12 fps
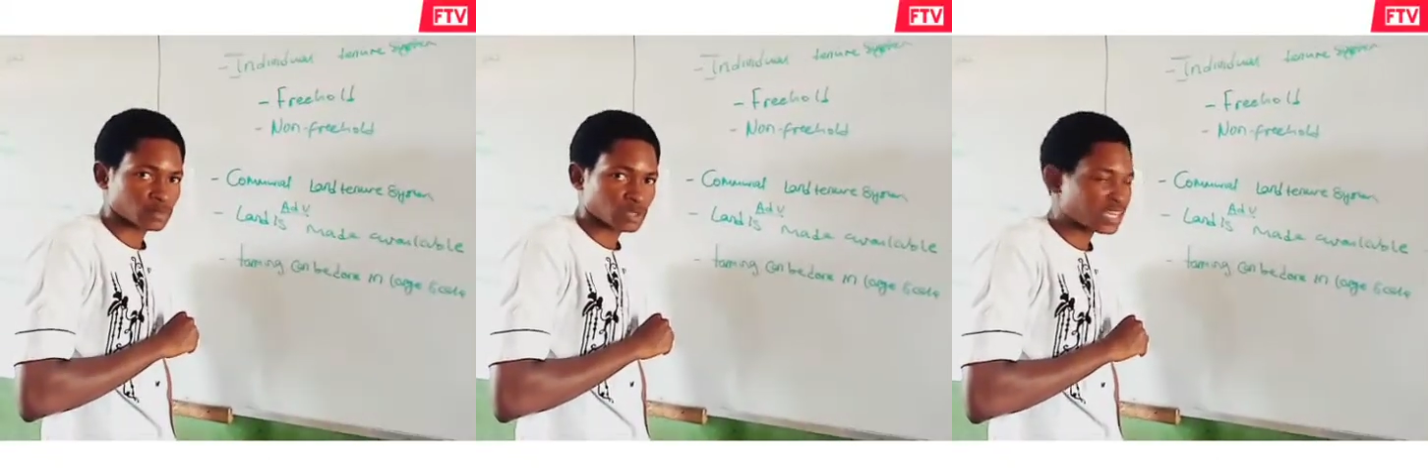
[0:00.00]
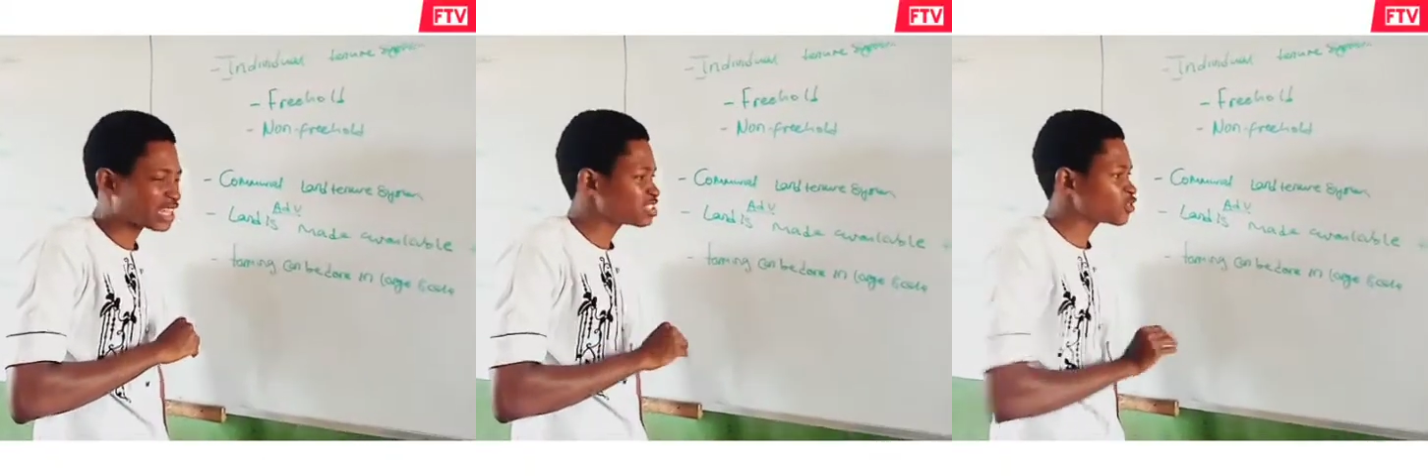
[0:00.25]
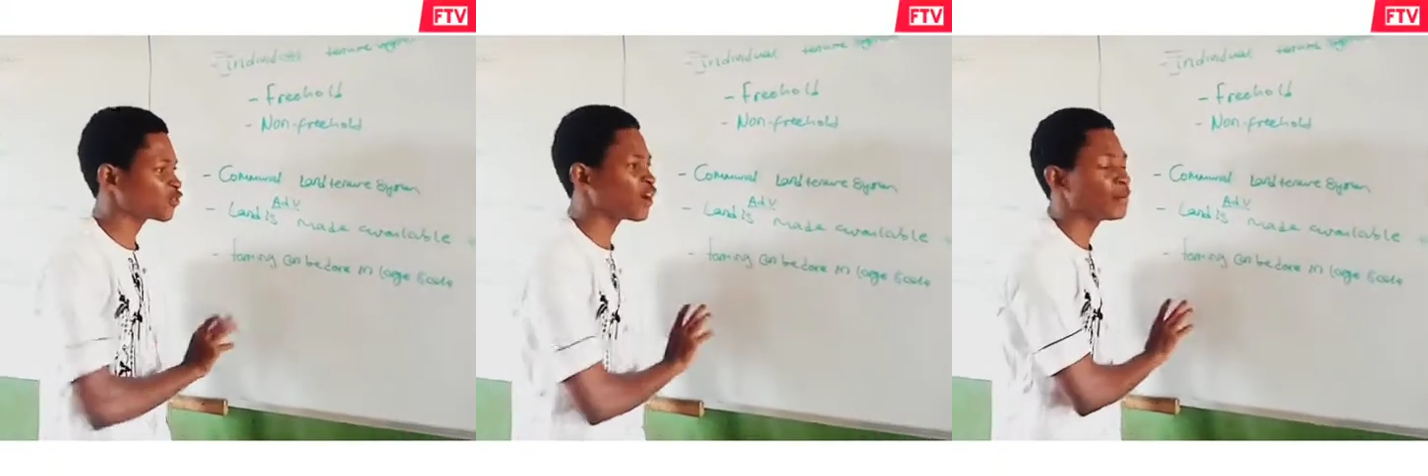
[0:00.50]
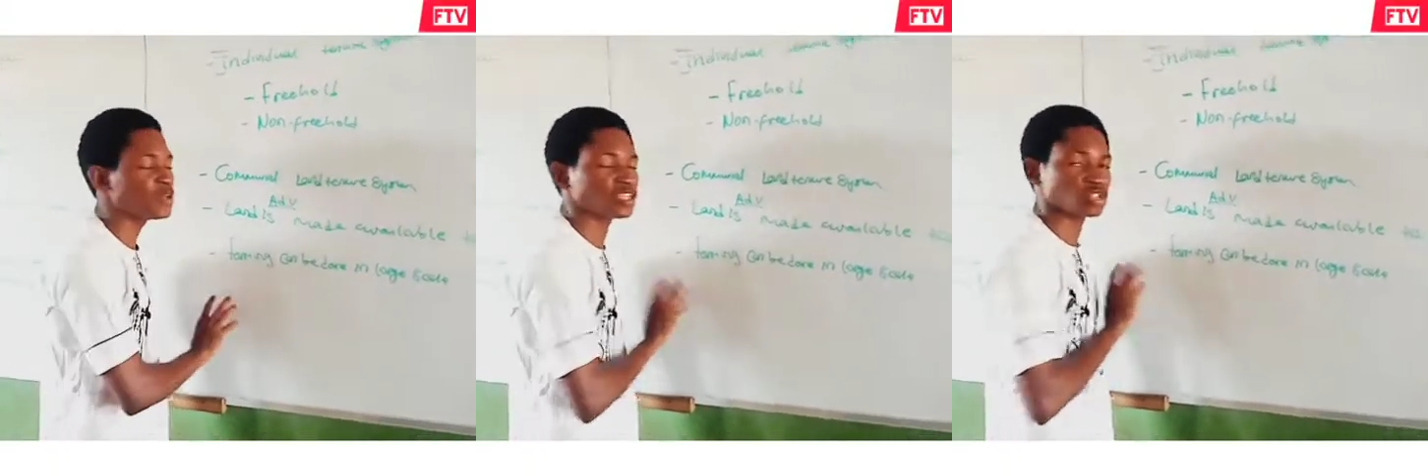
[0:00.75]
That is,
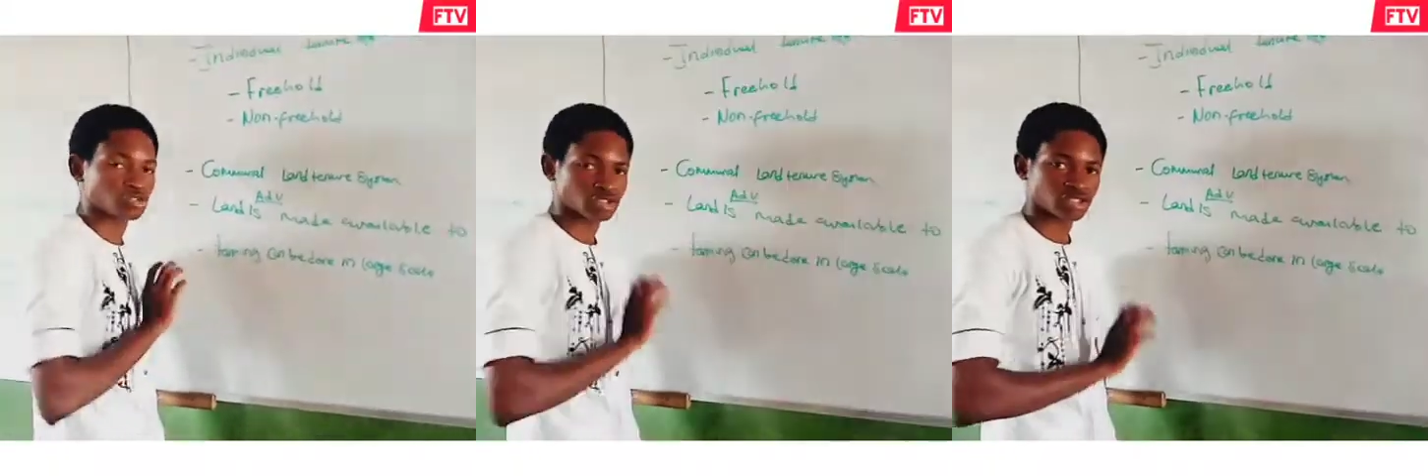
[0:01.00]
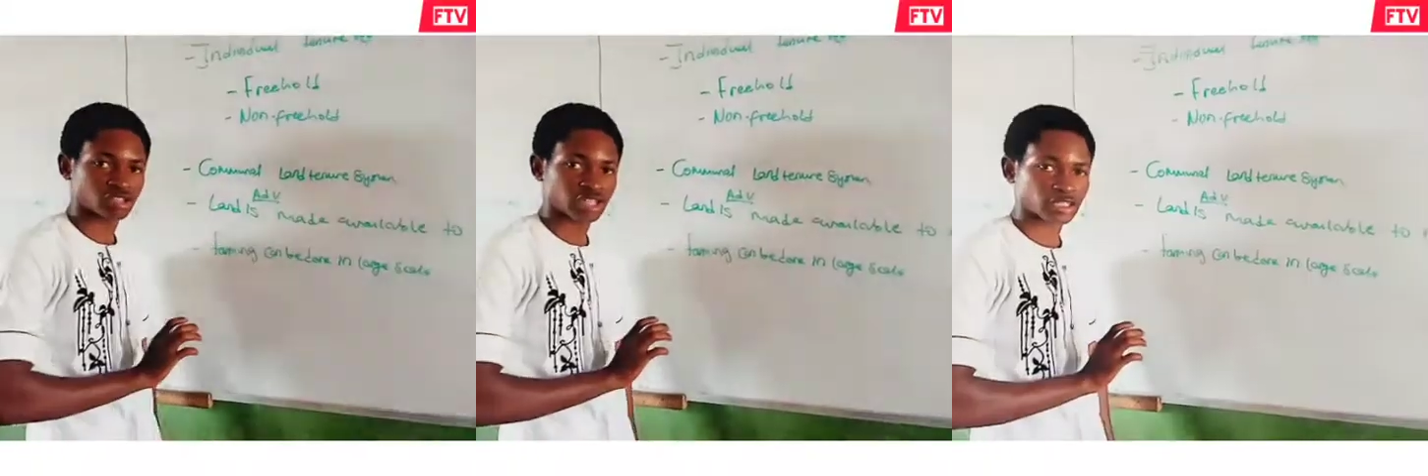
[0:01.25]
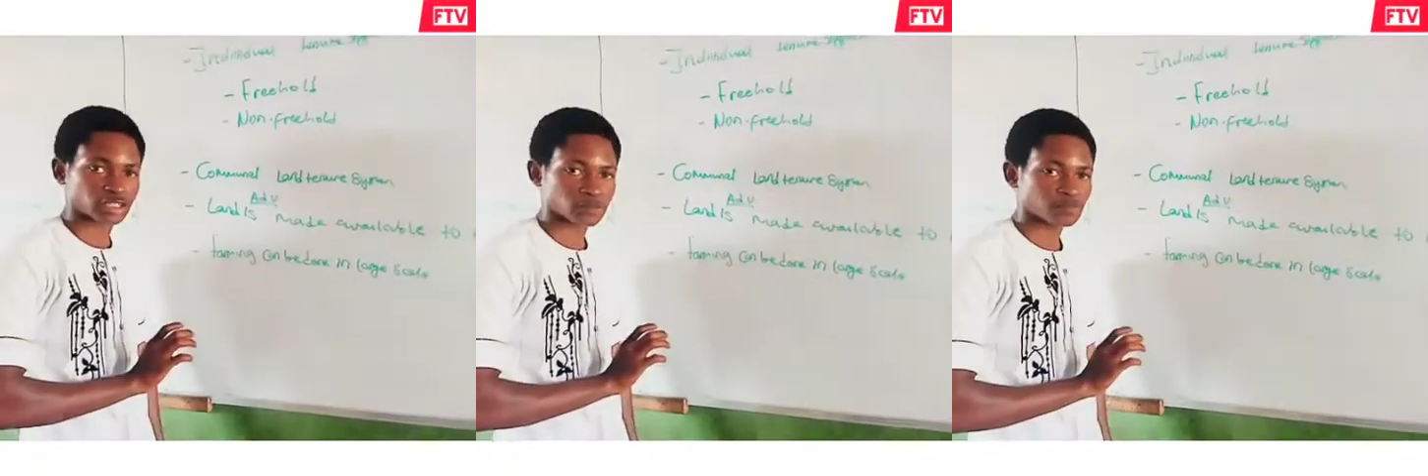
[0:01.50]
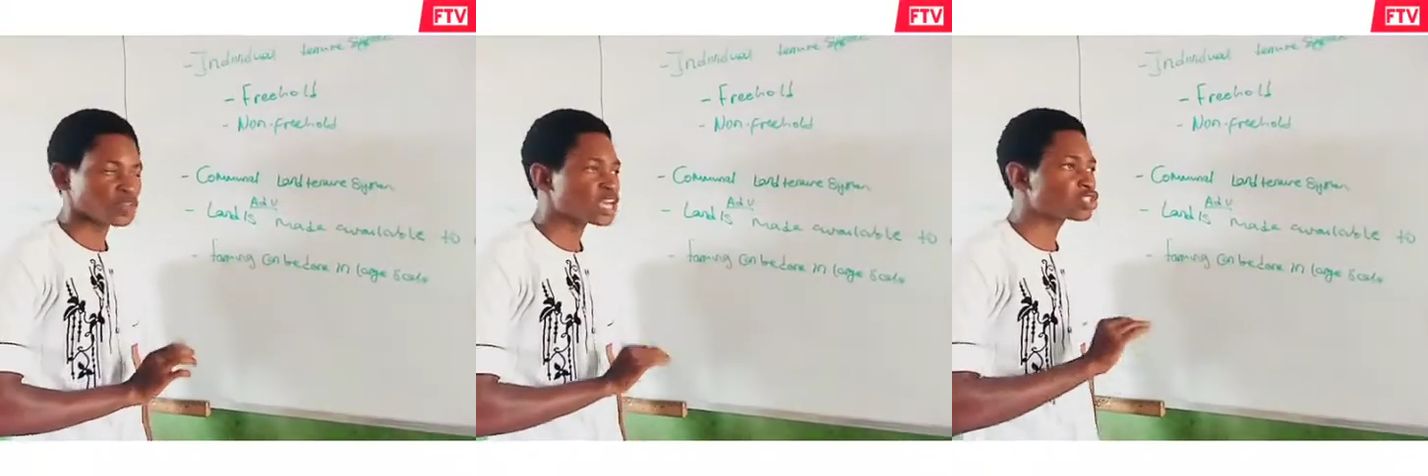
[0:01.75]
farming is restricted.
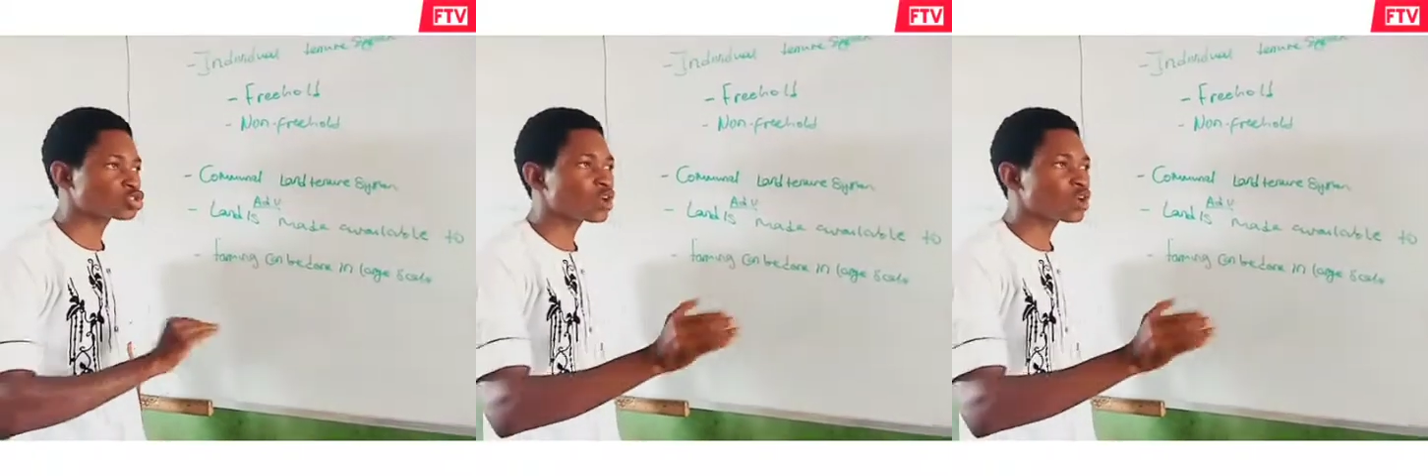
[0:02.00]
It is